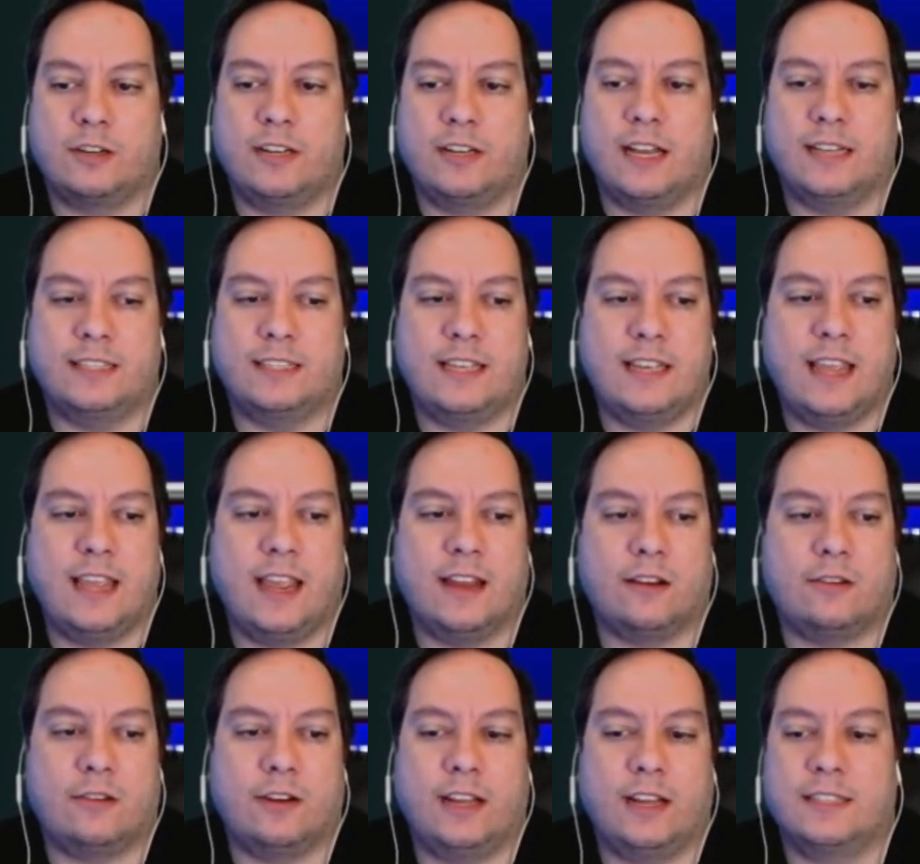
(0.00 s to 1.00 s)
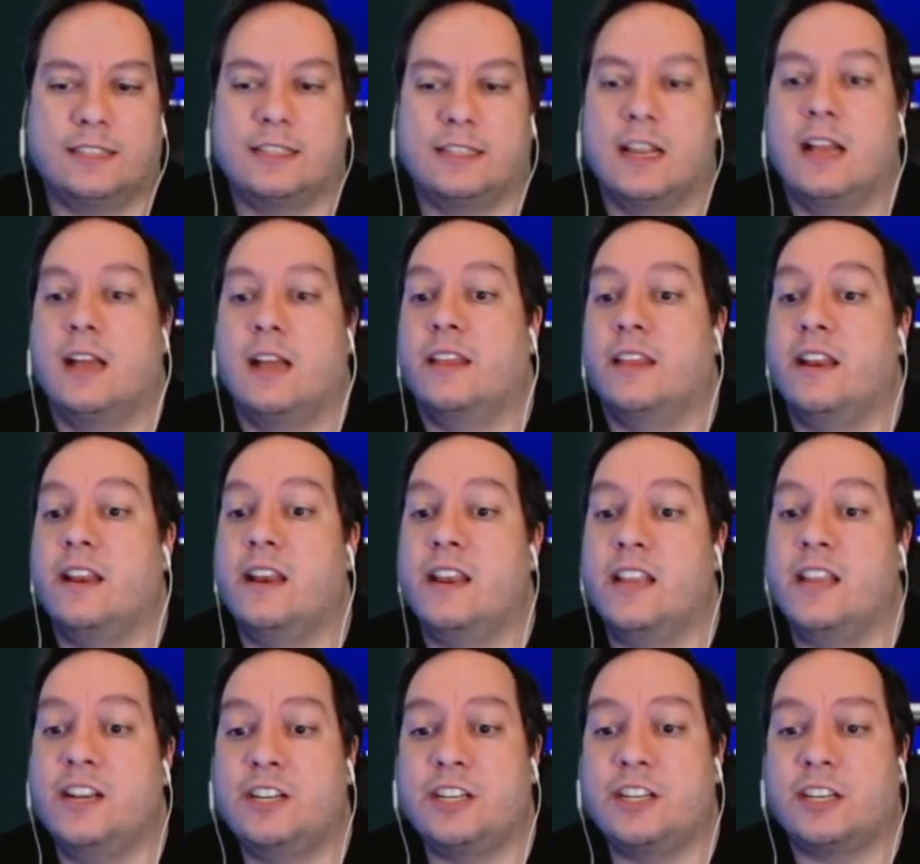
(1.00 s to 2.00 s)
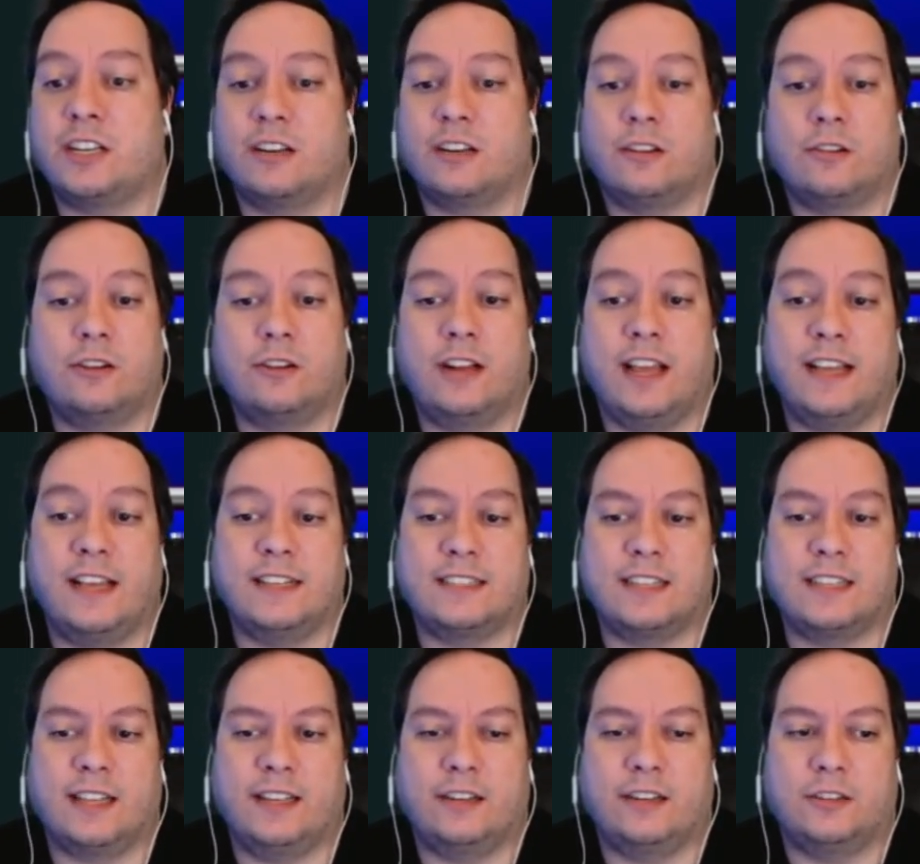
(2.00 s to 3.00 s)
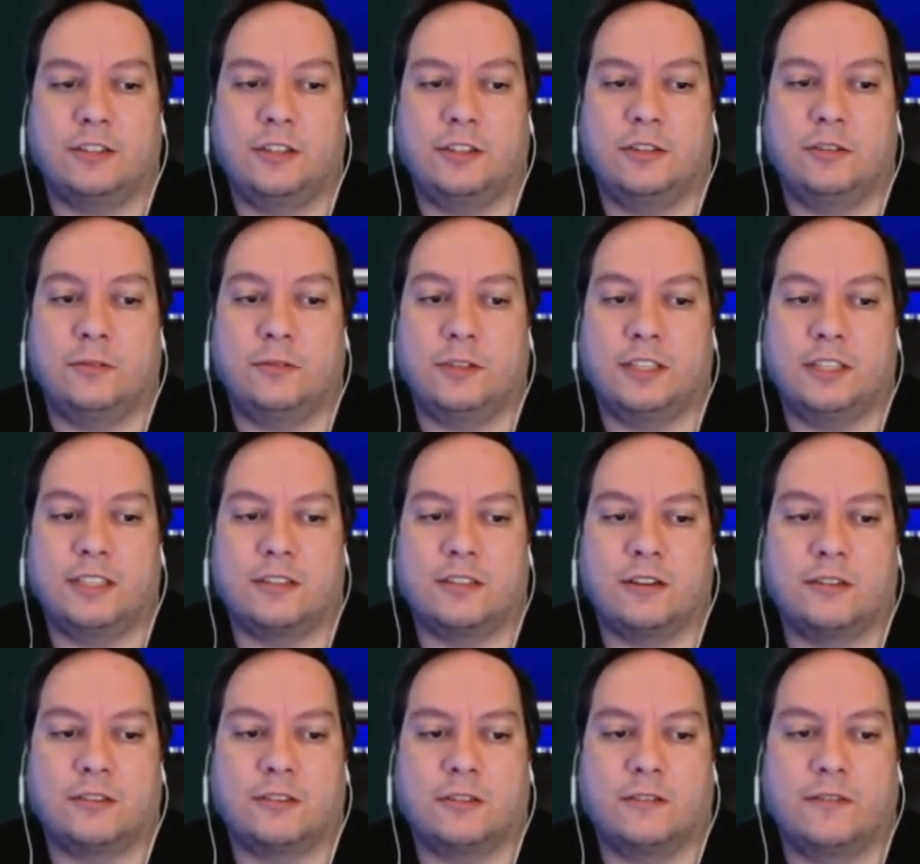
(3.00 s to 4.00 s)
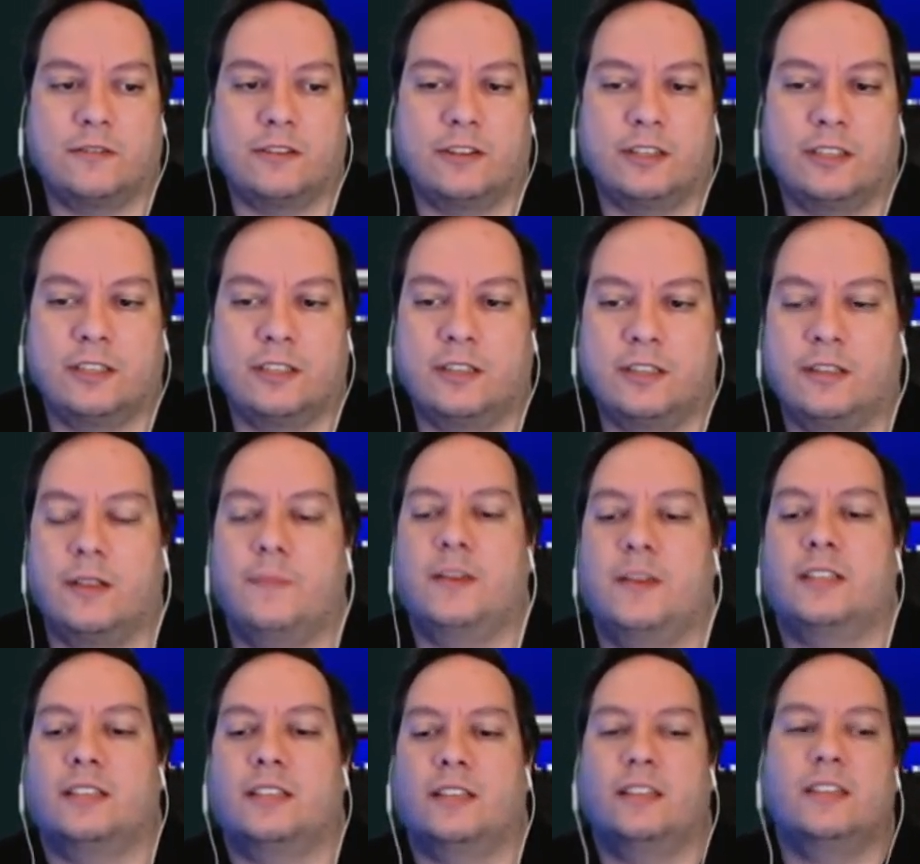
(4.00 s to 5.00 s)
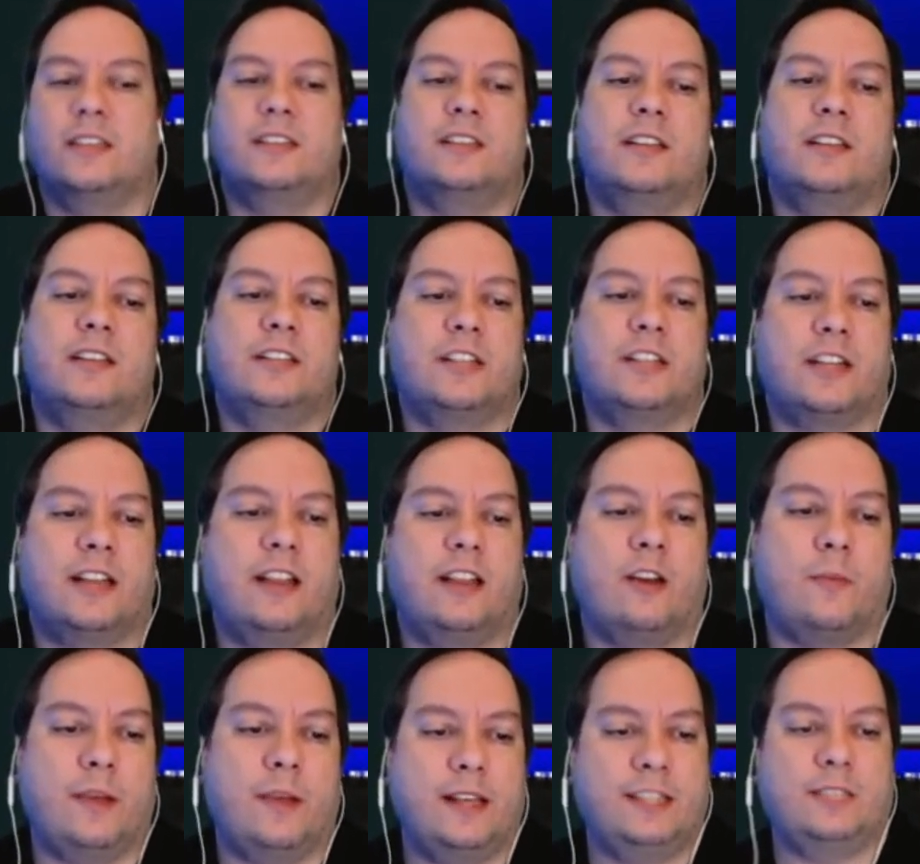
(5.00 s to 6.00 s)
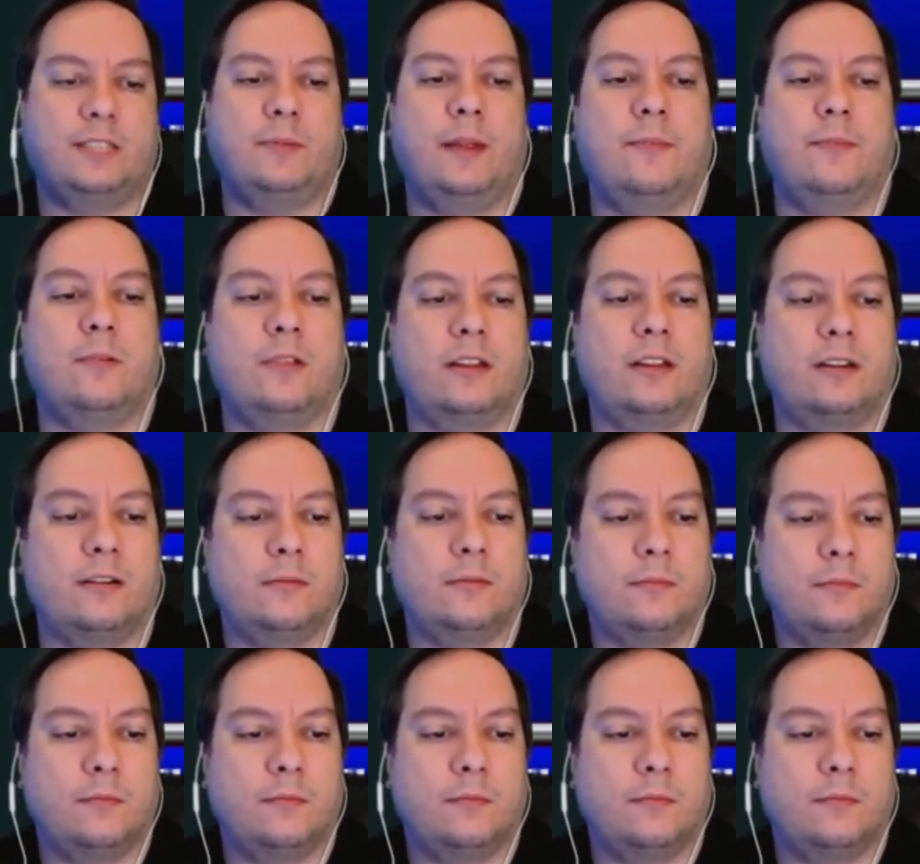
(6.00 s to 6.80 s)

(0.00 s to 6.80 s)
Yes, he can learn haste. The ninja can learn haste later too, which is also very good. That means the ninja can help haste people later.